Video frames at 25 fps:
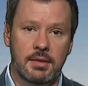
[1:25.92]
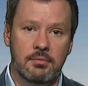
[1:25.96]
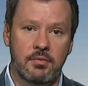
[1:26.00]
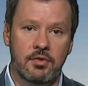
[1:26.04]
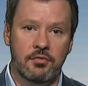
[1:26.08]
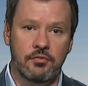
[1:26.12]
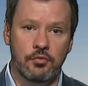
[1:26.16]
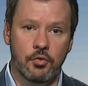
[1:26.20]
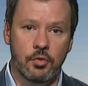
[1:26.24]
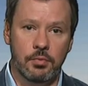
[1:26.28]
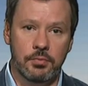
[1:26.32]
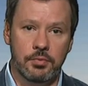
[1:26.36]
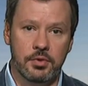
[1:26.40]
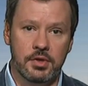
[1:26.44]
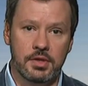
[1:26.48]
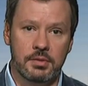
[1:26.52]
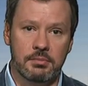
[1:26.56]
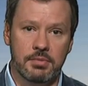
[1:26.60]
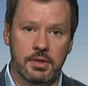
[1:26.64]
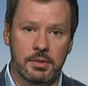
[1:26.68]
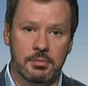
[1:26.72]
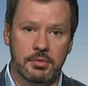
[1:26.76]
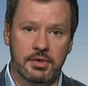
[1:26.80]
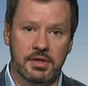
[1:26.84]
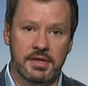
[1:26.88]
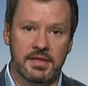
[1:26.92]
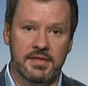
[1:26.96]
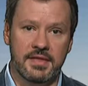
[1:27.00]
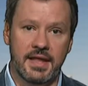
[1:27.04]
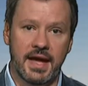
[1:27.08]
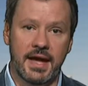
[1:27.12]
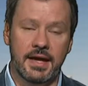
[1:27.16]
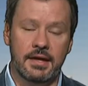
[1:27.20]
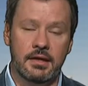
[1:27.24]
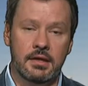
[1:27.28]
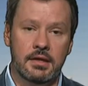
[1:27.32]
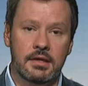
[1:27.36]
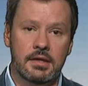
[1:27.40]
for putting people in
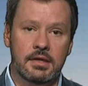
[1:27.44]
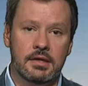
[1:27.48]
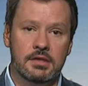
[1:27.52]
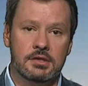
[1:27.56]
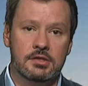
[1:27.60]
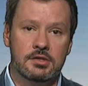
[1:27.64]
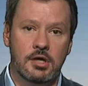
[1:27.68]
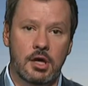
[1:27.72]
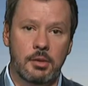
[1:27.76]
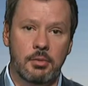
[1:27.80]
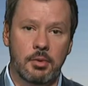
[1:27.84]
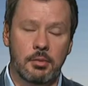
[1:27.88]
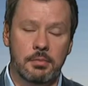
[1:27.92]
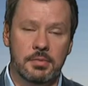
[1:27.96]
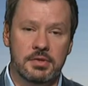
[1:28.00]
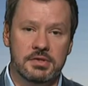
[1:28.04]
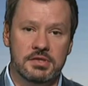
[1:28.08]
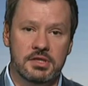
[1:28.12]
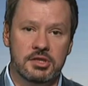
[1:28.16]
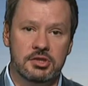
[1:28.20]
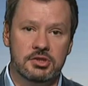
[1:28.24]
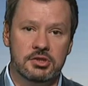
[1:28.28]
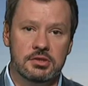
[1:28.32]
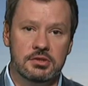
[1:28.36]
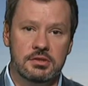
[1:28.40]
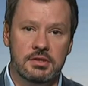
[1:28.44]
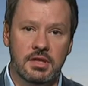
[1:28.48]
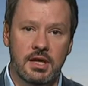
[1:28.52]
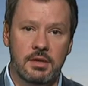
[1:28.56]
that type of position.